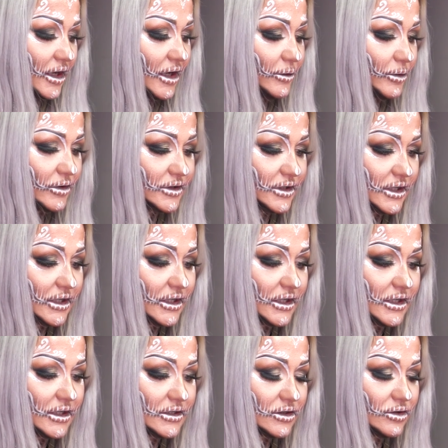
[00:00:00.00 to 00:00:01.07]
I will
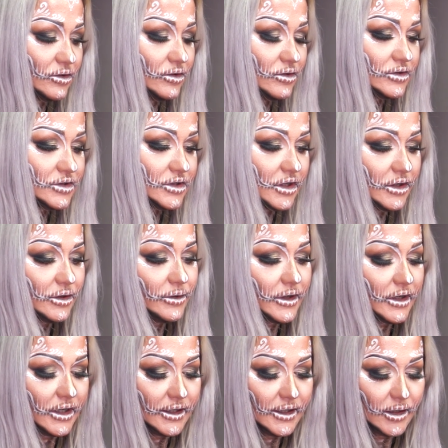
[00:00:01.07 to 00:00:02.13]
need also
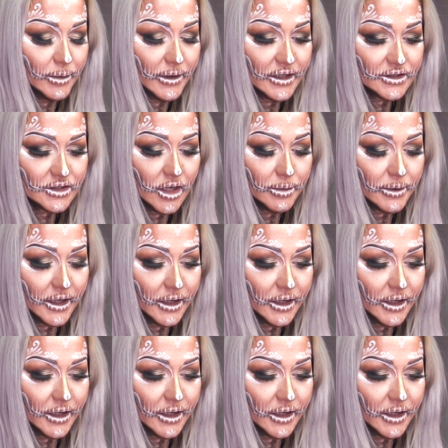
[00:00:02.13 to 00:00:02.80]
a little bit of top